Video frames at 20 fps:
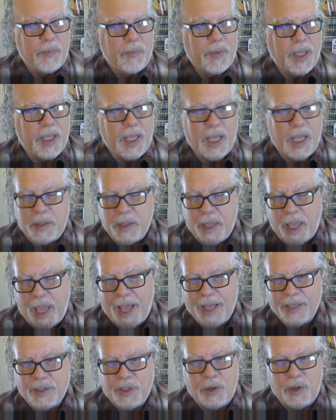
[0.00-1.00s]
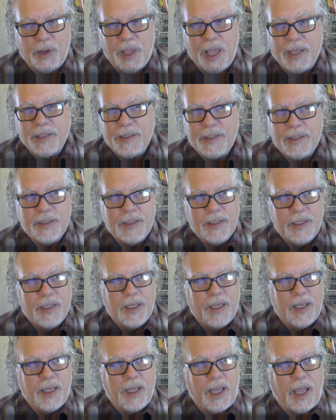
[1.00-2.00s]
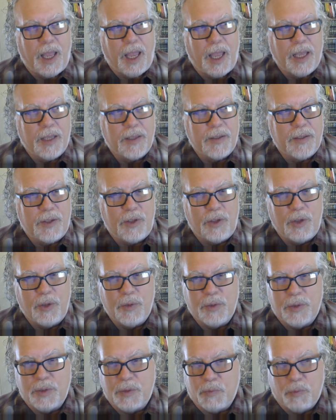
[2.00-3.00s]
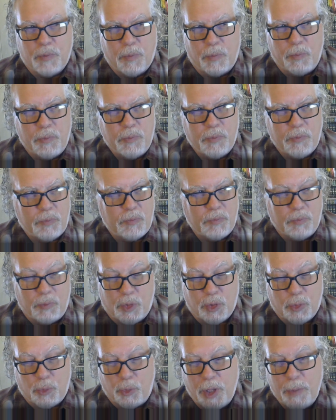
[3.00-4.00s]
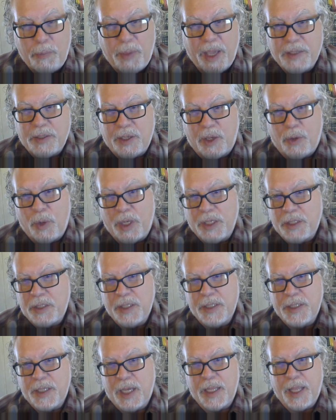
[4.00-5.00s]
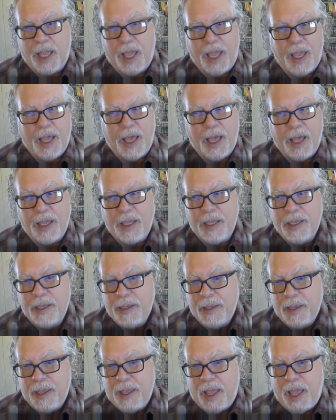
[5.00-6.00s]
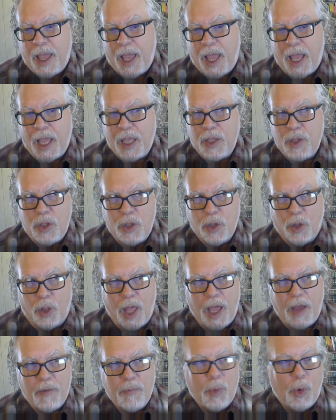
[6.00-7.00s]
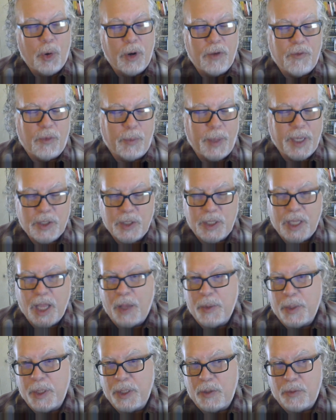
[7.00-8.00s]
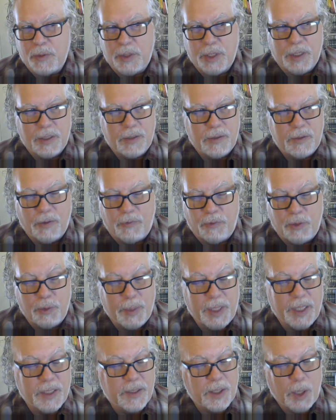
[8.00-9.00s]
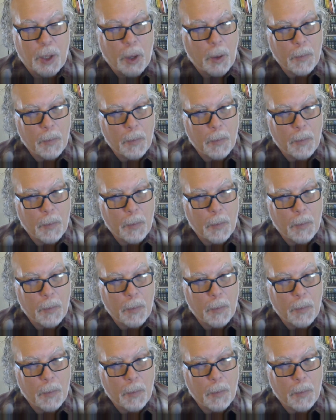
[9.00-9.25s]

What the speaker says: Again, ask your guests and use 3 basic questions on AI, and you'll have more information now than you did a few minutes ago.